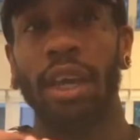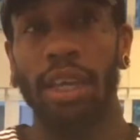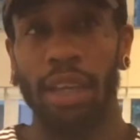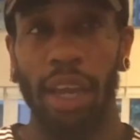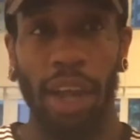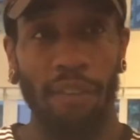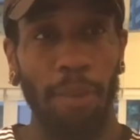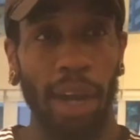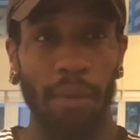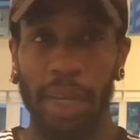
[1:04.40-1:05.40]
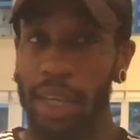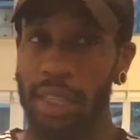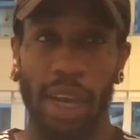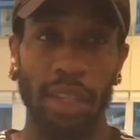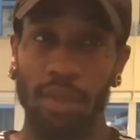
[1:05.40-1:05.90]
and everybody will be getting
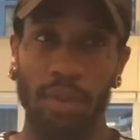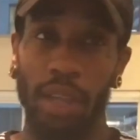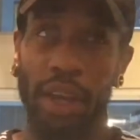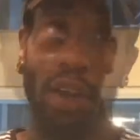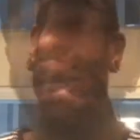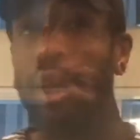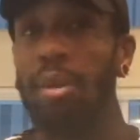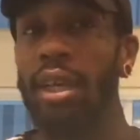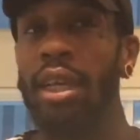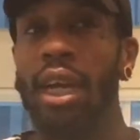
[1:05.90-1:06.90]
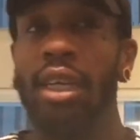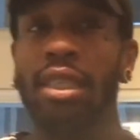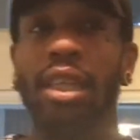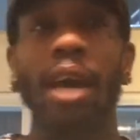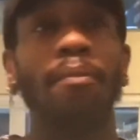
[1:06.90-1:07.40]
tattooed there. Baby
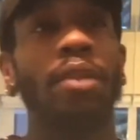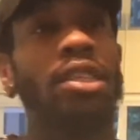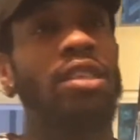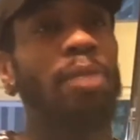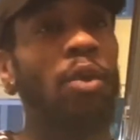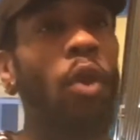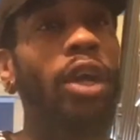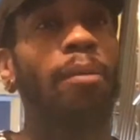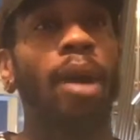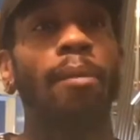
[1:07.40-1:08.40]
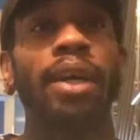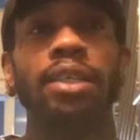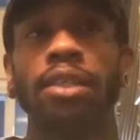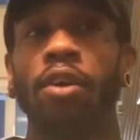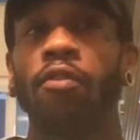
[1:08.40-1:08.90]
step, this is me working by
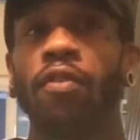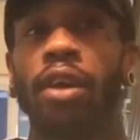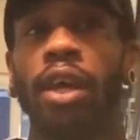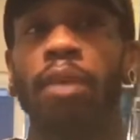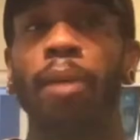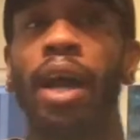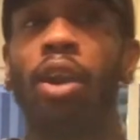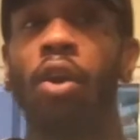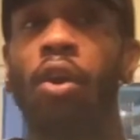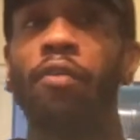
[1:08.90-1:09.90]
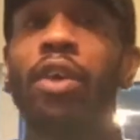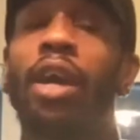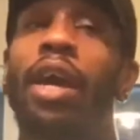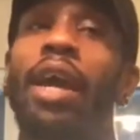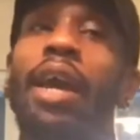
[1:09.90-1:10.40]
myself in my loft,
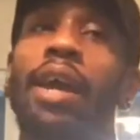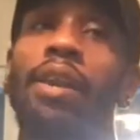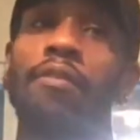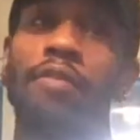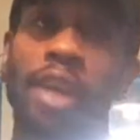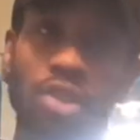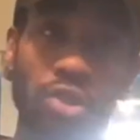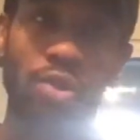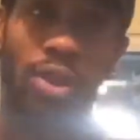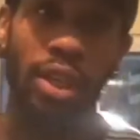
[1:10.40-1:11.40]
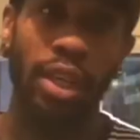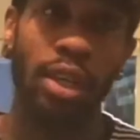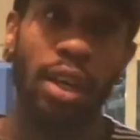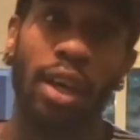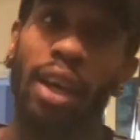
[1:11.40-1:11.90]
and eventually
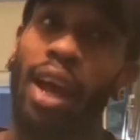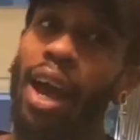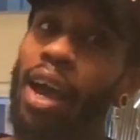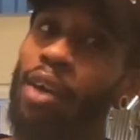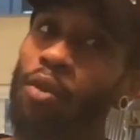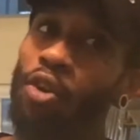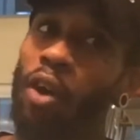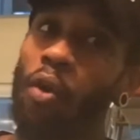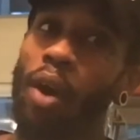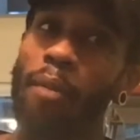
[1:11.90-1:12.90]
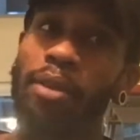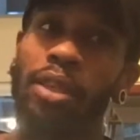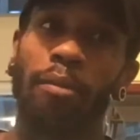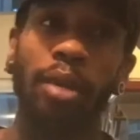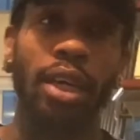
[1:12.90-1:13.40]
it will grow up to
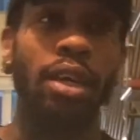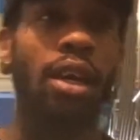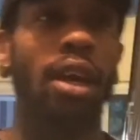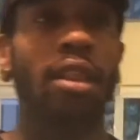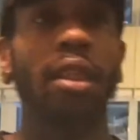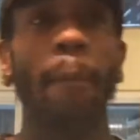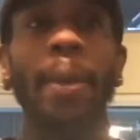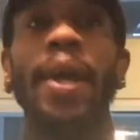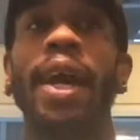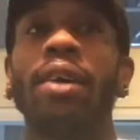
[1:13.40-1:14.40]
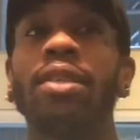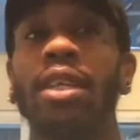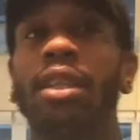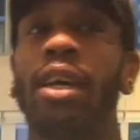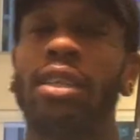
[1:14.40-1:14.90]
be the Penthouse Ink
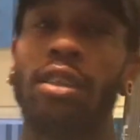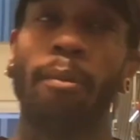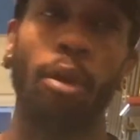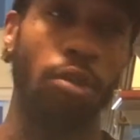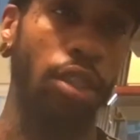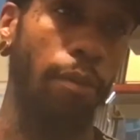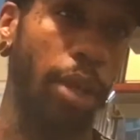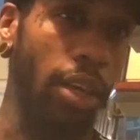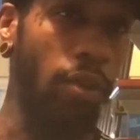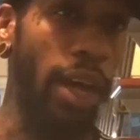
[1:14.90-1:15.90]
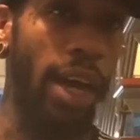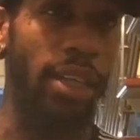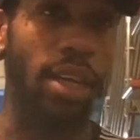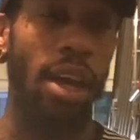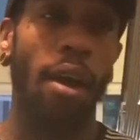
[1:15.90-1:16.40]
that it's supposed to be, you guys.
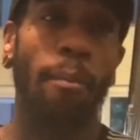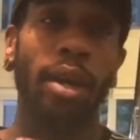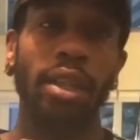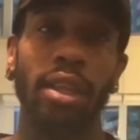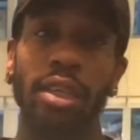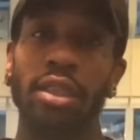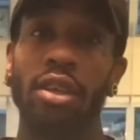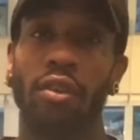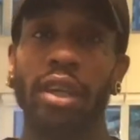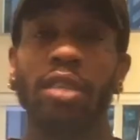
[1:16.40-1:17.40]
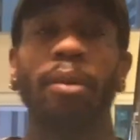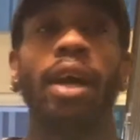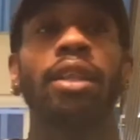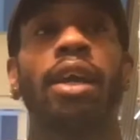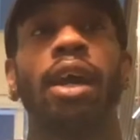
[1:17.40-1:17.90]
But this is a great spot
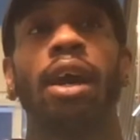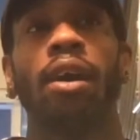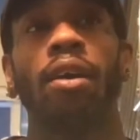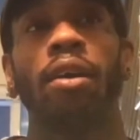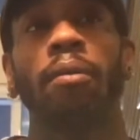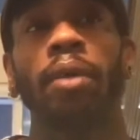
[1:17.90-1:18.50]
that I